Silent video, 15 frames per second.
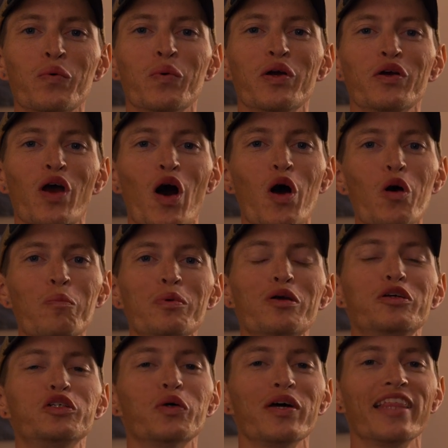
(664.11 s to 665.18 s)
We hope you
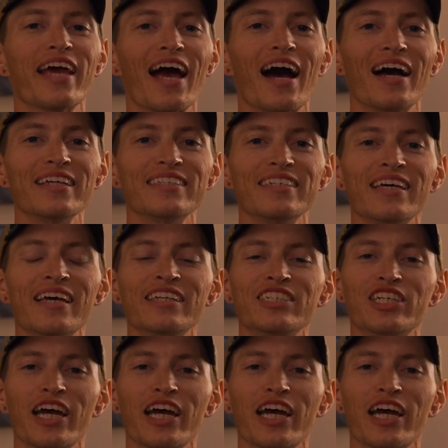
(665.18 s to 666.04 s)
enjoyed the content,